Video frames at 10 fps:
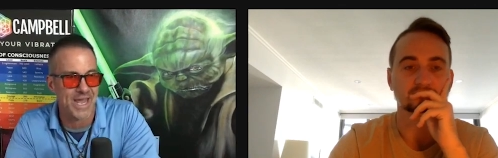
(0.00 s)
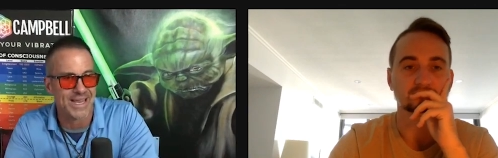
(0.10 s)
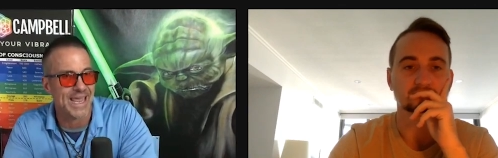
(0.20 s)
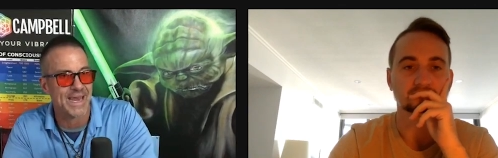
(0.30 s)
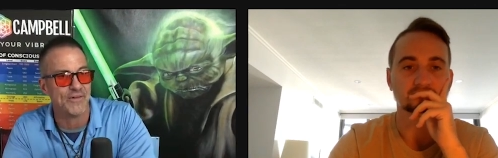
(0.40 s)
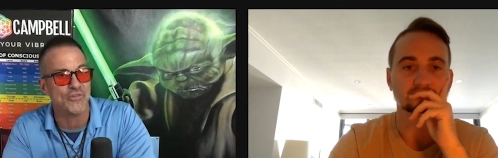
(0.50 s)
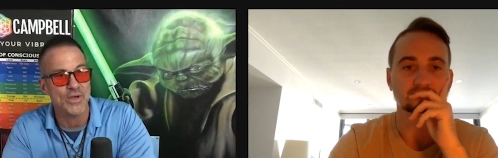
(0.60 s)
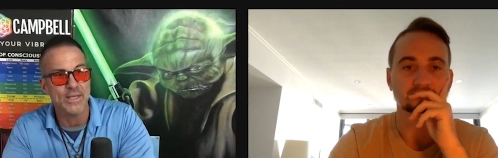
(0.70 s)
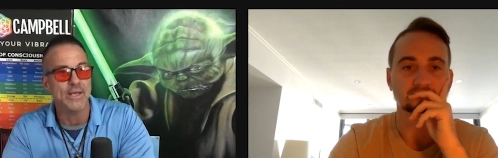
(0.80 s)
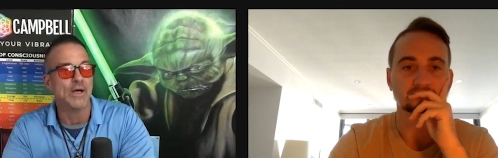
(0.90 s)
Speaker 1: decade of
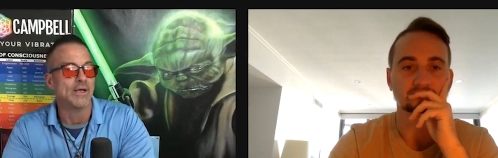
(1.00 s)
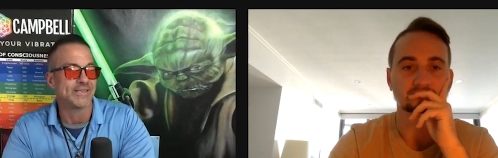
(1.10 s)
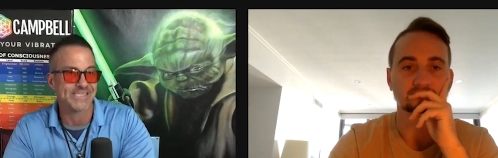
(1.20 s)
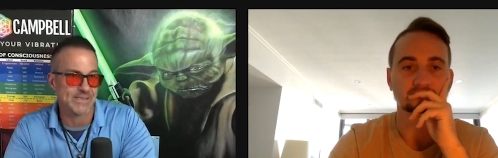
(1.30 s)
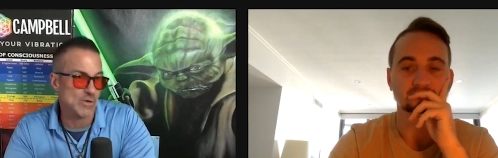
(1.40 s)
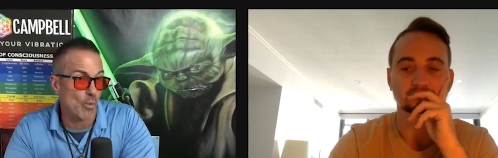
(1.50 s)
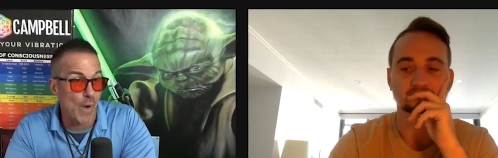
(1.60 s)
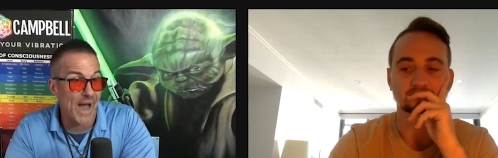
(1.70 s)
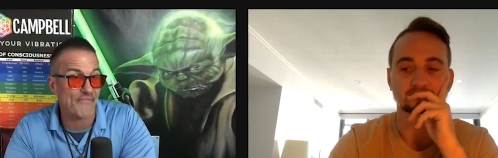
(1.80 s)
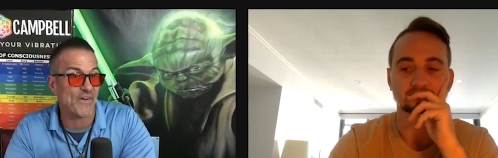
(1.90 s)
you know
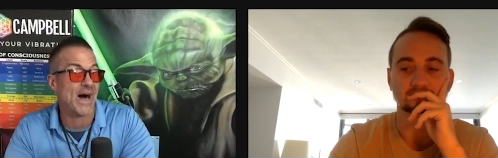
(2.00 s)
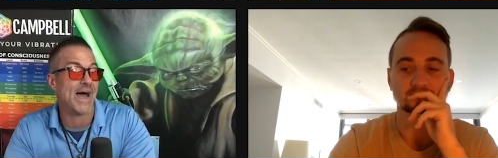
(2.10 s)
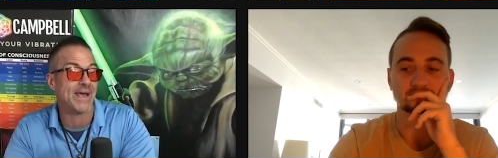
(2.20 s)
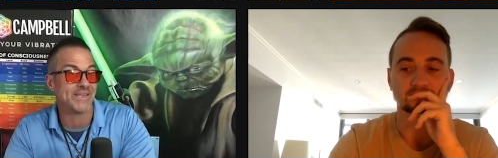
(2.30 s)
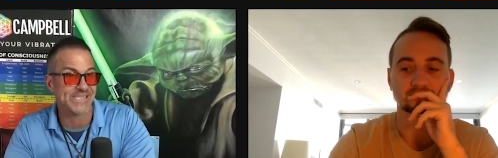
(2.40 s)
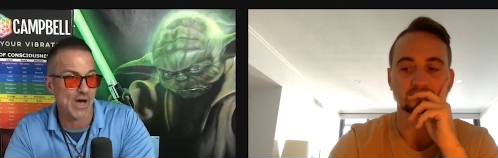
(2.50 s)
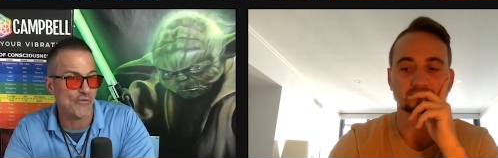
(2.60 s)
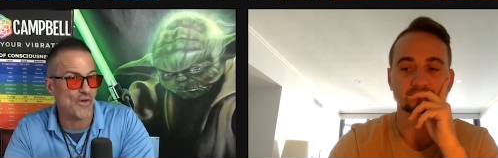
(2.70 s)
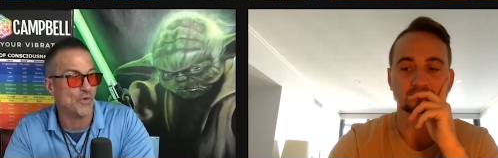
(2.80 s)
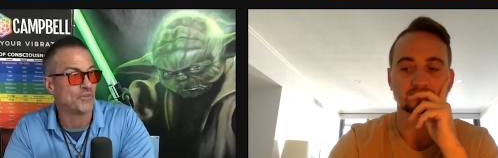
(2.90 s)
Wi-Fi and cell
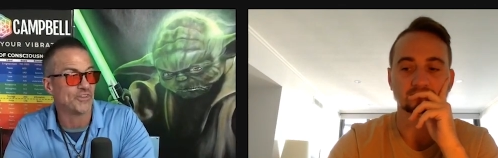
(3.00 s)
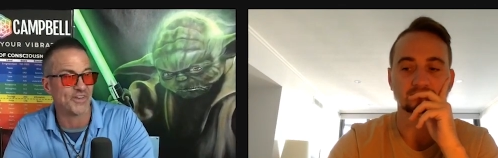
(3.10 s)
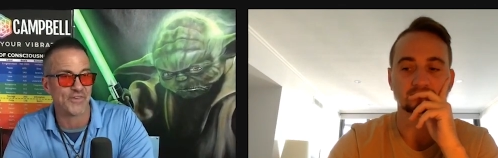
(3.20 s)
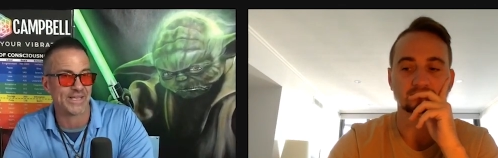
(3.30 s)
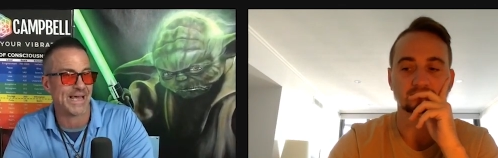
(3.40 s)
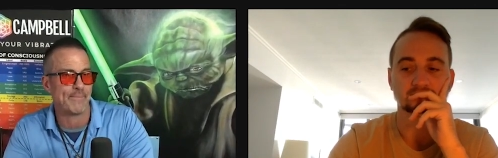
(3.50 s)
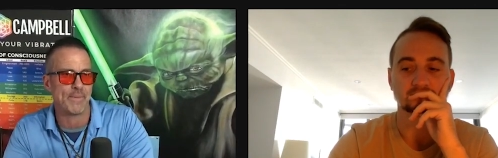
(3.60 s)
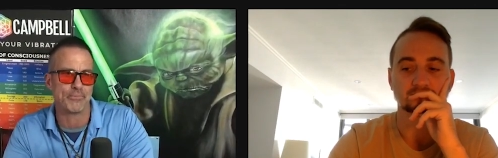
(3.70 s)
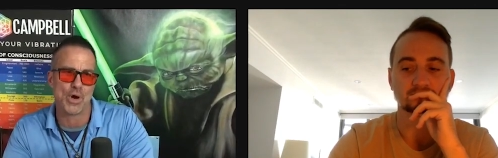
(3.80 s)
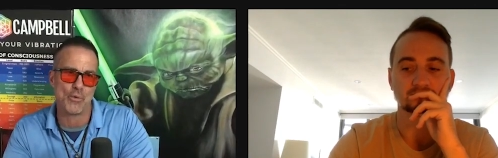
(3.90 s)
phones and stuff like that. But
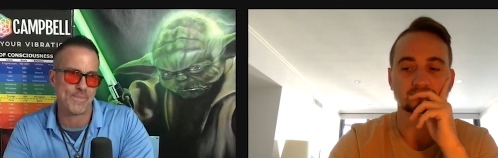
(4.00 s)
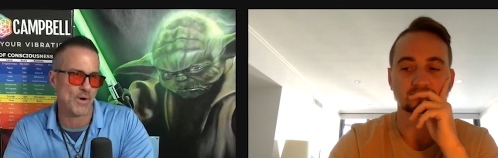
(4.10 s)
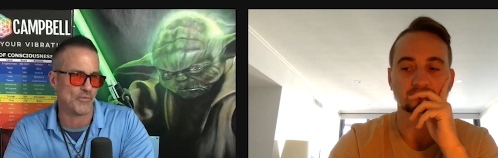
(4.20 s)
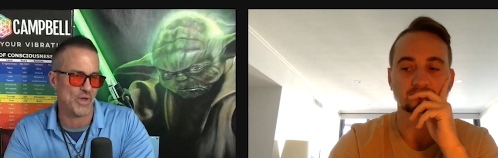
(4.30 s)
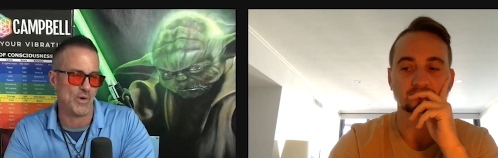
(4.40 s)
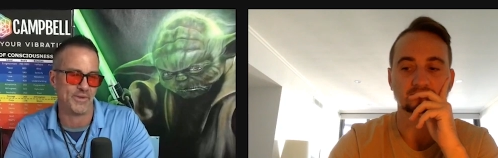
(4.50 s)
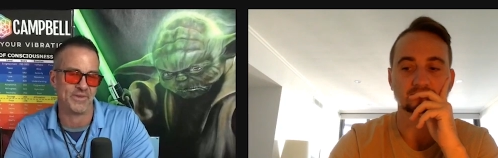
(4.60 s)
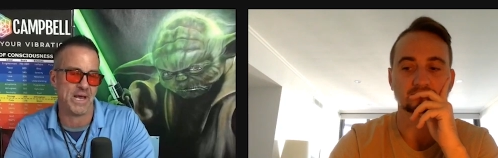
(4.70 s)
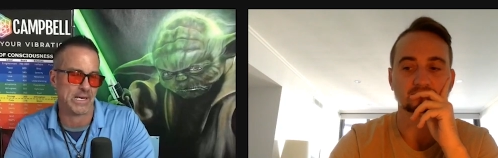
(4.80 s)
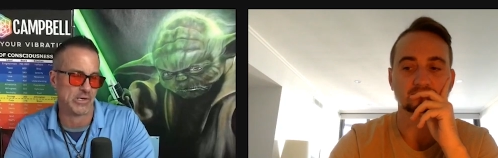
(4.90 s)
bro, we both know it's
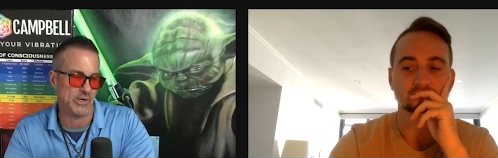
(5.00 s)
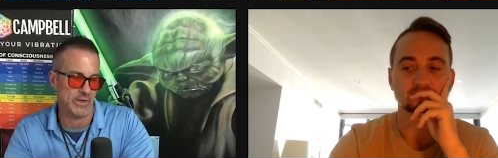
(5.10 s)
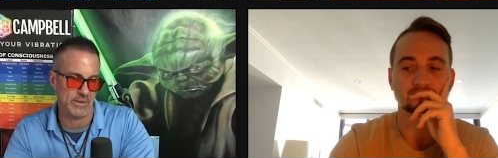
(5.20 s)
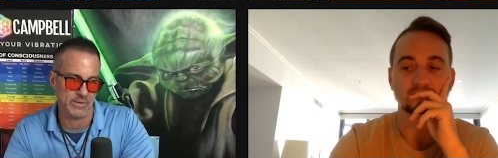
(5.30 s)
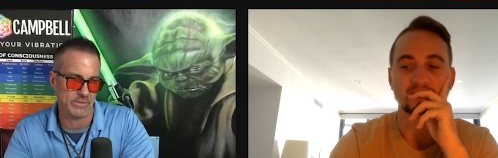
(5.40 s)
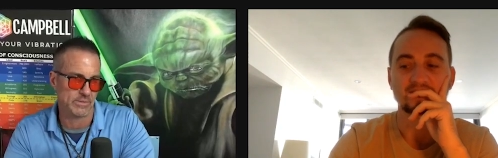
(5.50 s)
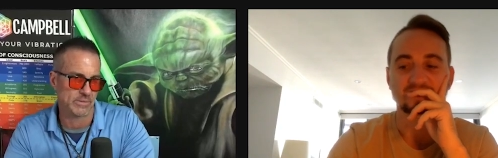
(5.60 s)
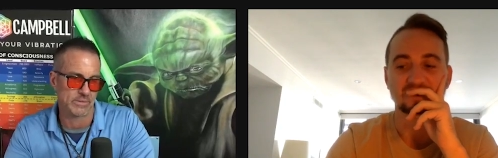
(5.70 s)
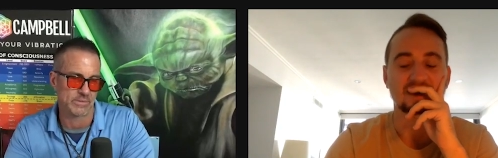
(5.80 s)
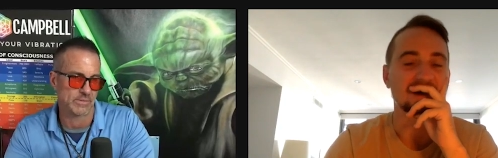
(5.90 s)
not good.
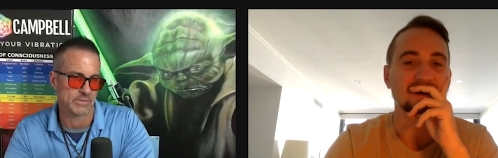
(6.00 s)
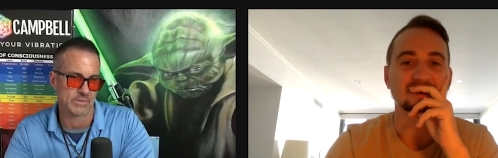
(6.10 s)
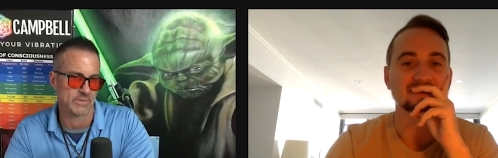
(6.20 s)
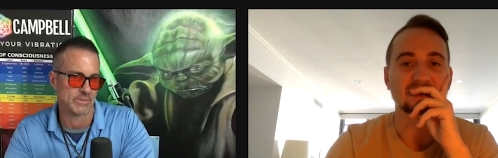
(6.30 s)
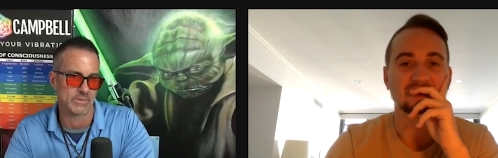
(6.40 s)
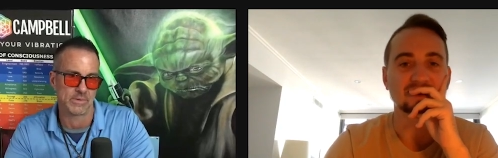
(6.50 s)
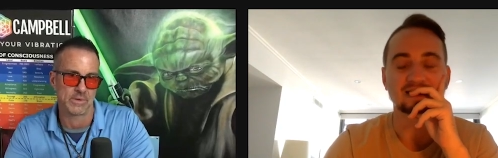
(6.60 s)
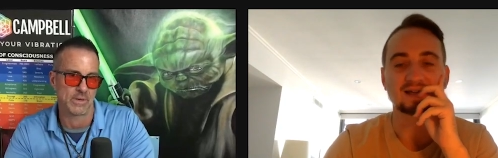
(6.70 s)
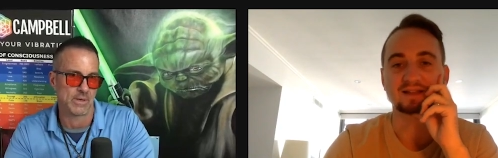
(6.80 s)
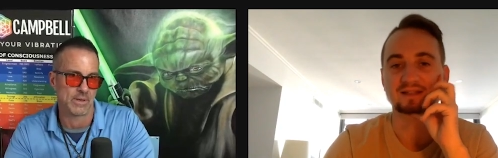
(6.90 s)
Speaker 2: Yeah,
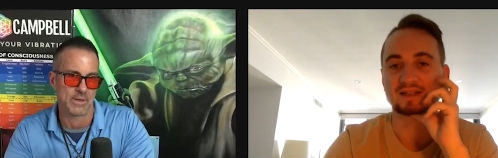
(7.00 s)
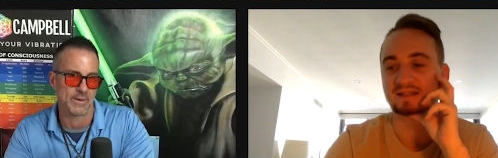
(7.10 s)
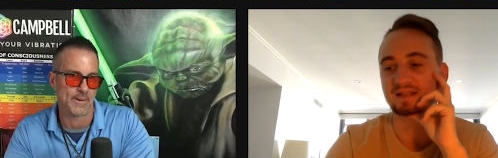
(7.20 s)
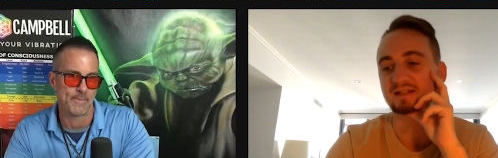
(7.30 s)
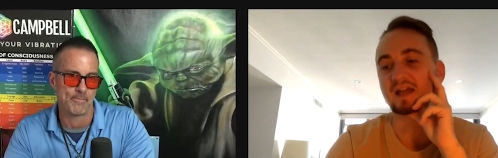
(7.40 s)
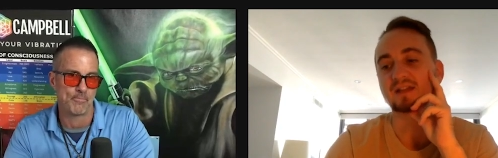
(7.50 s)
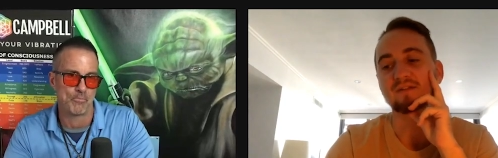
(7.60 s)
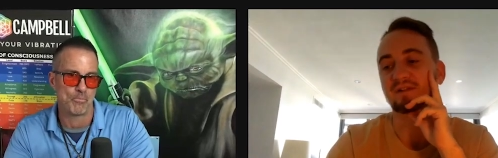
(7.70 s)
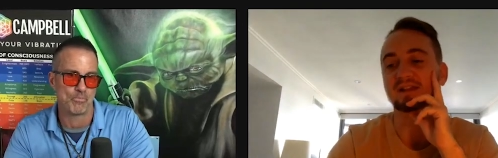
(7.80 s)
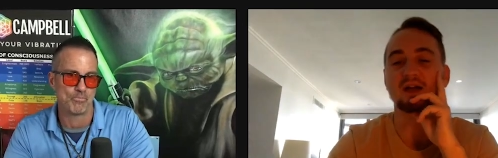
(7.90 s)
exactly. It's it's it's
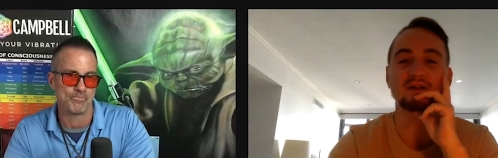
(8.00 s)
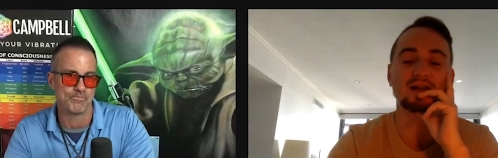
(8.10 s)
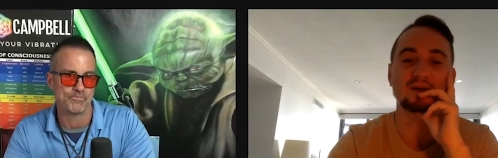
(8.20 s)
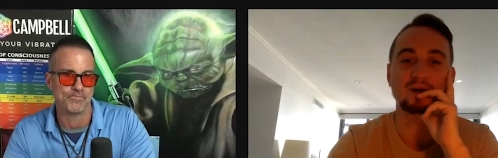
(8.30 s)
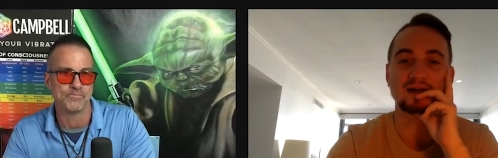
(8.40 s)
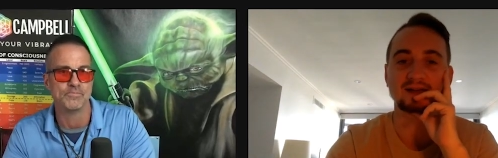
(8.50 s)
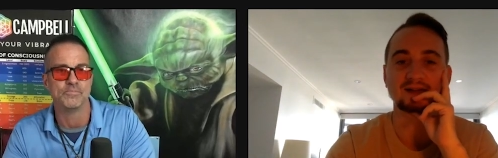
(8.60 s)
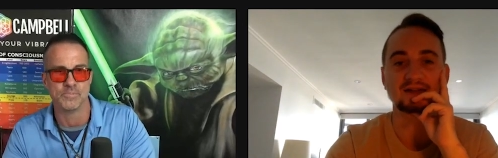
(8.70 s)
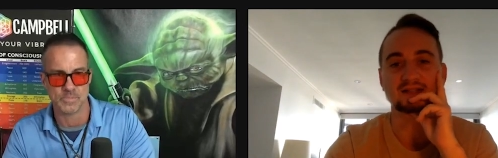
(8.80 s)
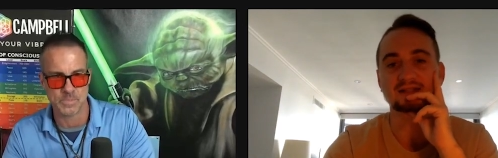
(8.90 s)
definitely going that way,
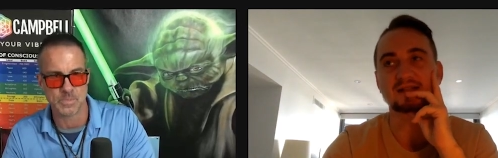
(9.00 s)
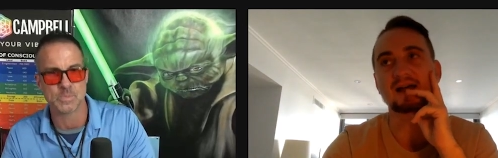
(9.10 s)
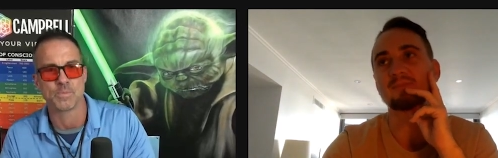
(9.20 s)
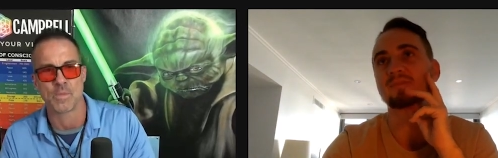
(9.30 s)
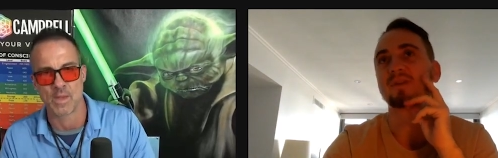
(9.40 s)
and it's um,